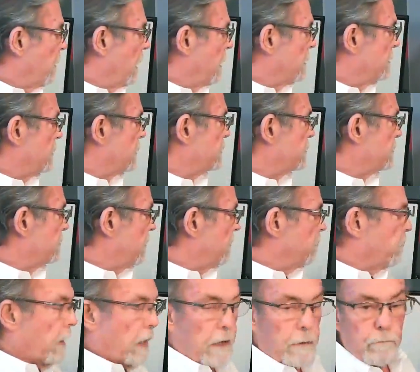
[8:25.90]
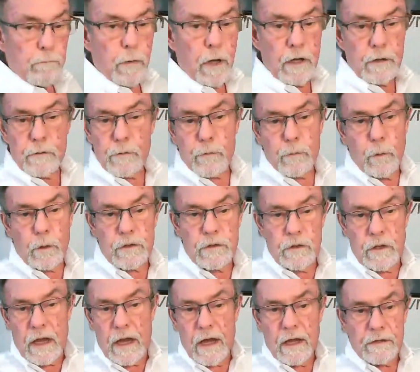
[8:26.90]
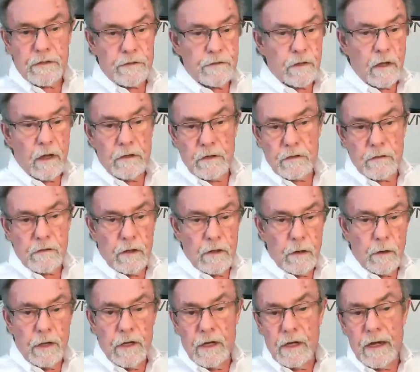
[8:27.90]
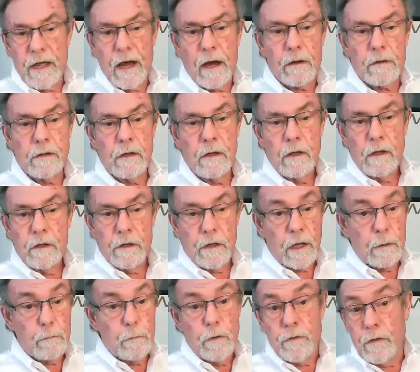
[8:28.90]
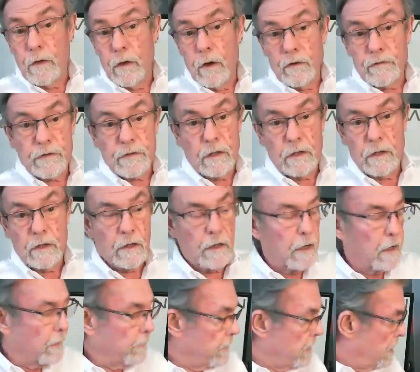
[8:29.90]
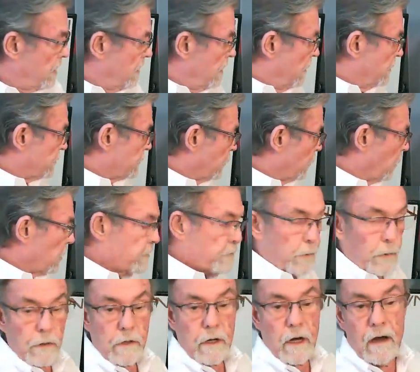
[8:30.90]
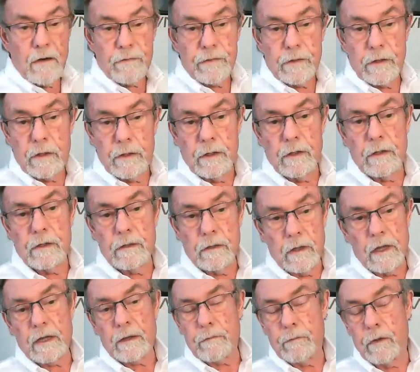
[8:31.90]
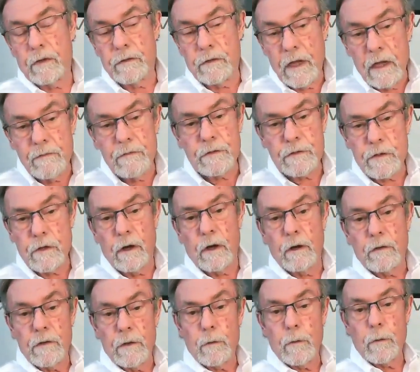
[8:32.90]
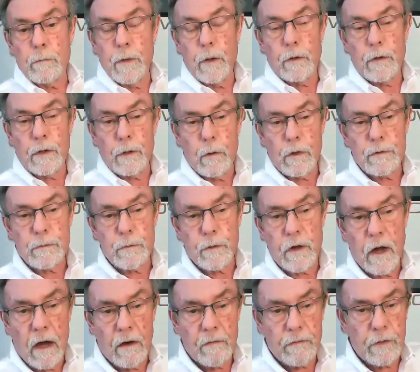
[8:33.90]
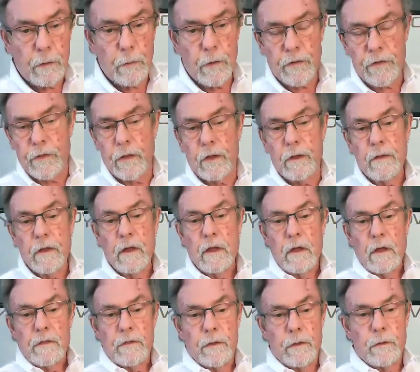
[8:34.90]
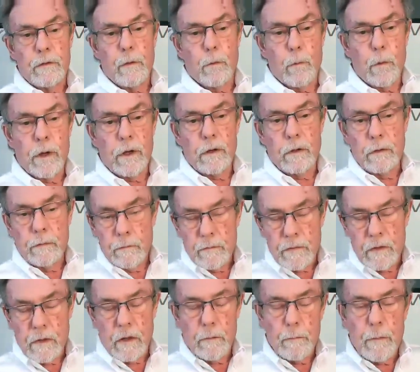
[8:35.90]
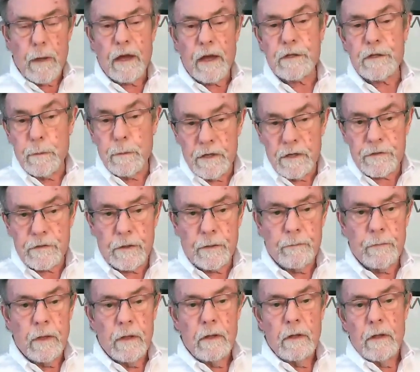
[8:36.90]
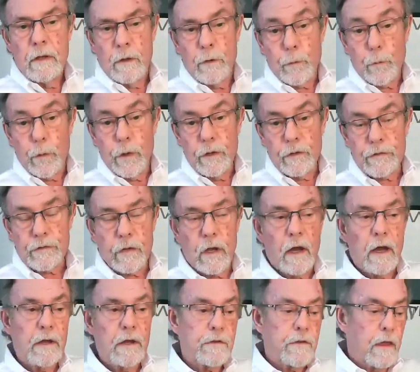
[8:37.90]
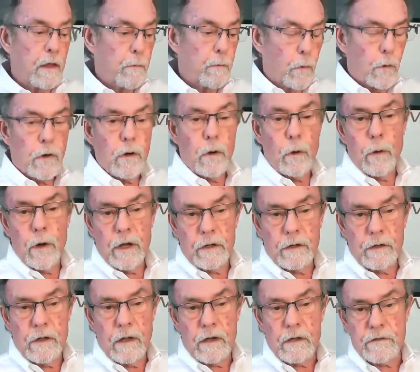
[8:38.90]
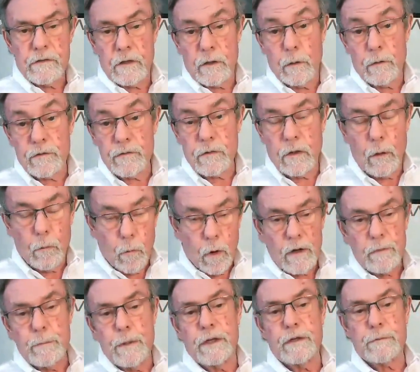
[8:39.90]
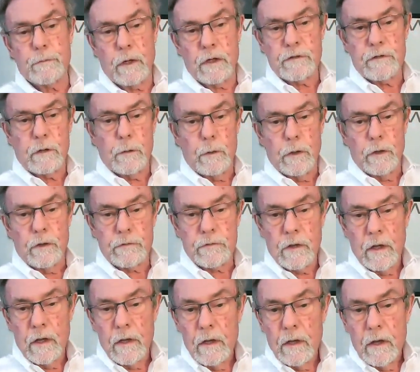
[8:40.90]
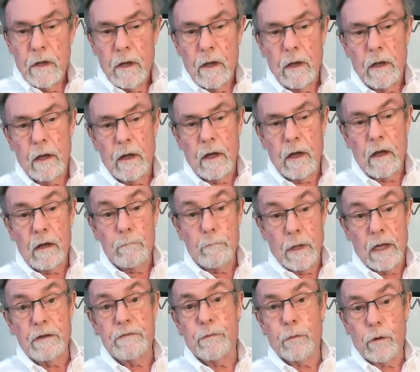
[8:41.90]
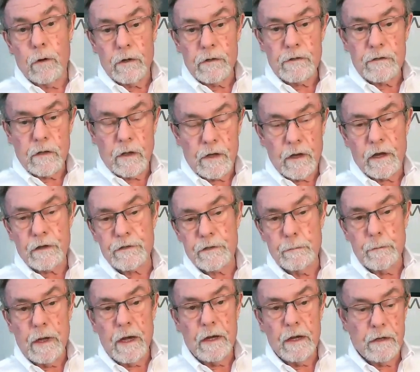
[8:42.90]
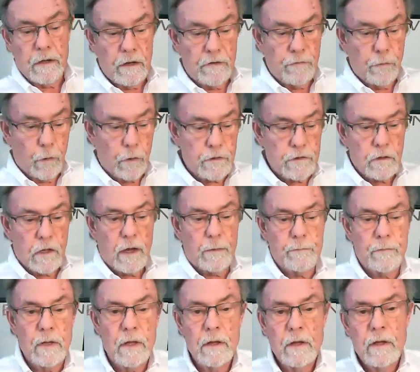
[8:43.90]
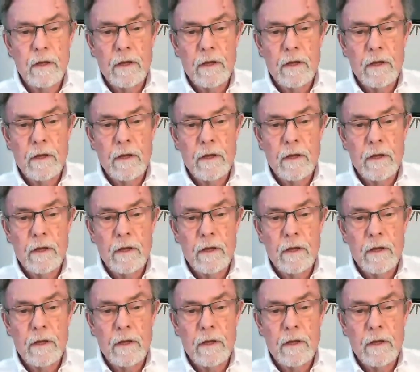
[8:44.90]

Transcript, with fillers: by just by, by switching the hats side you know, in and out. You can move the offset in and out. So once we're confident in like on David's car that we're building, once we're confident with the, the, the wheel uh, back spacing and wheel size, then we'll go ahead and get a set of one-piece racing wheels uh, made for us, custom made at Forgeline.